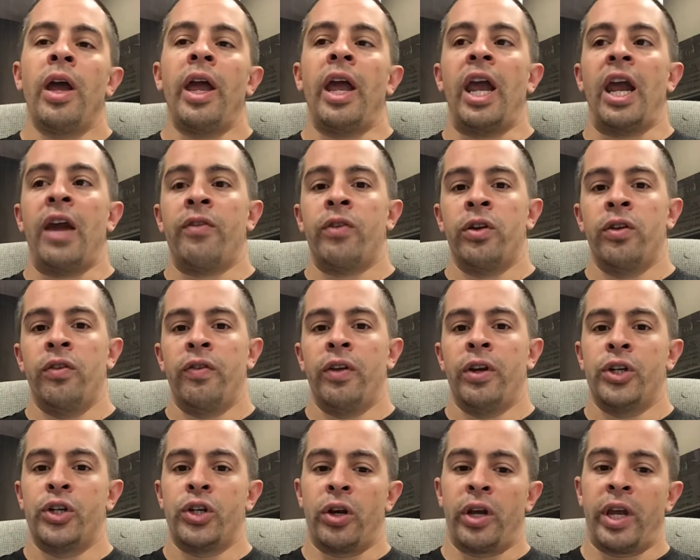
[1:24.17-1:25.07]
After you
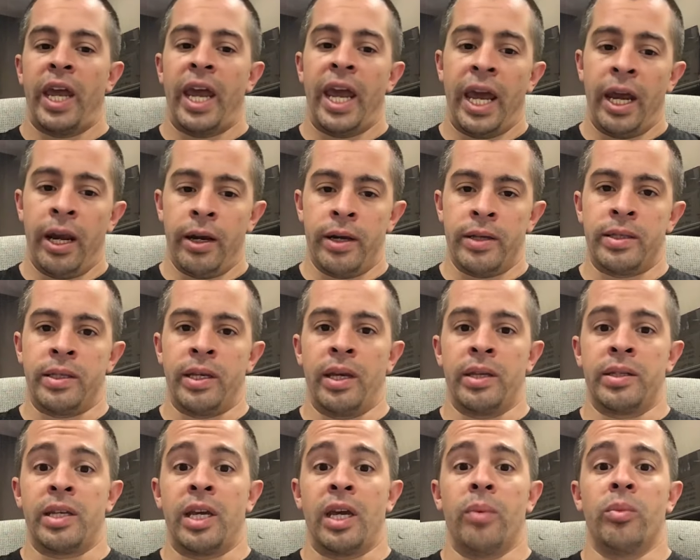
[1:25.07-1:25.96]
finish your candidacy
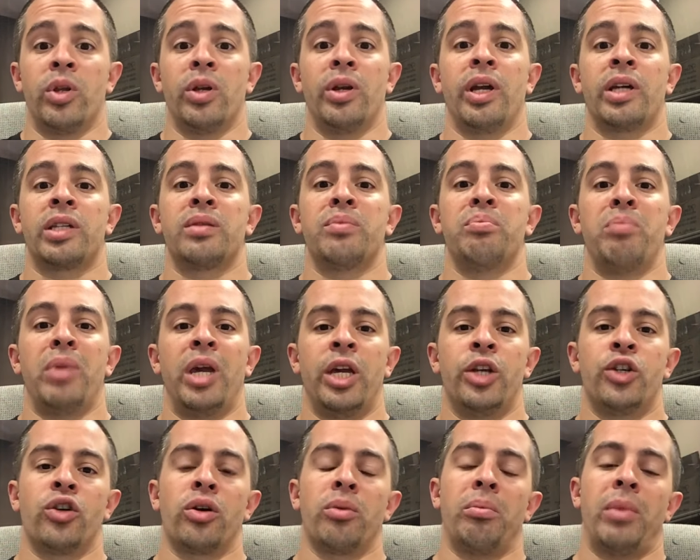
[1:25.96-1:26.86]
exam, the next
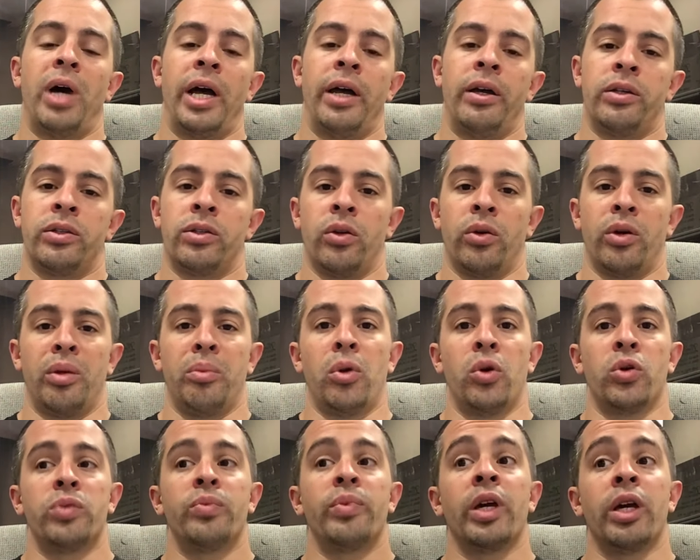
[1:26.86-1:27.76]
major milestone in
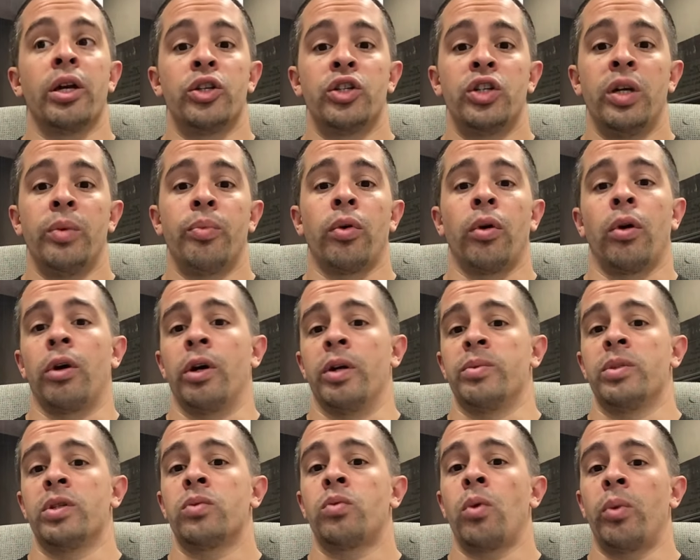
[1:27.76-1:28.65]
most PhD
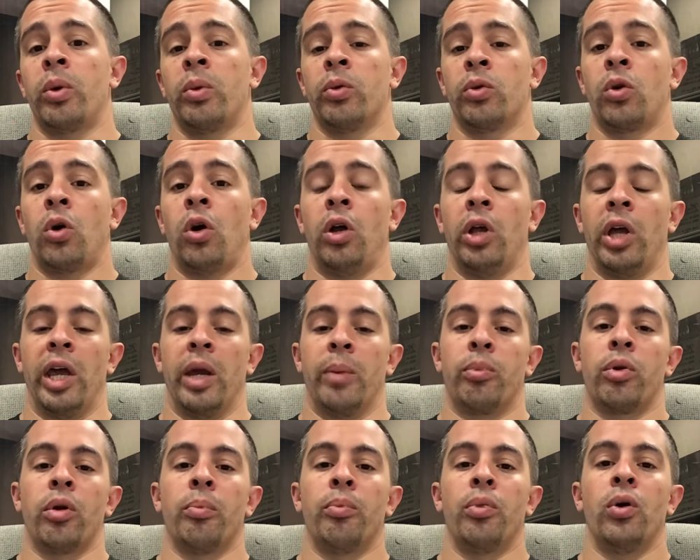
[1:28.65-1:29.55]
programs is what we would call a
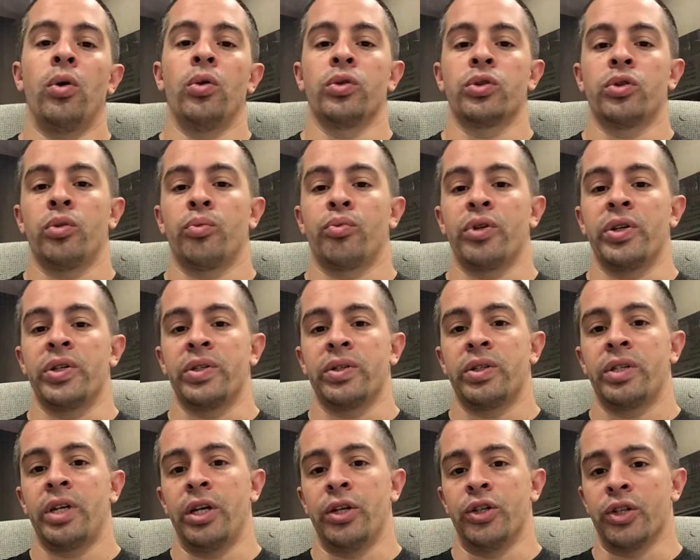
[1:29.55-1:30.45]
proposal
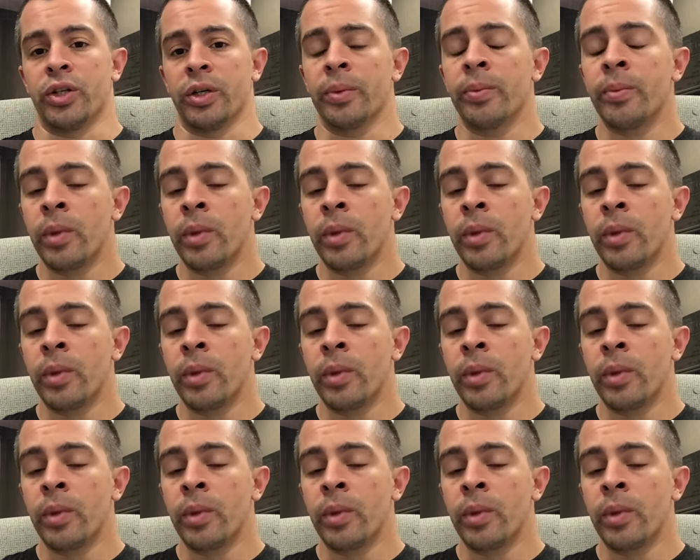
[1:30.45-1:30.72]
presentation.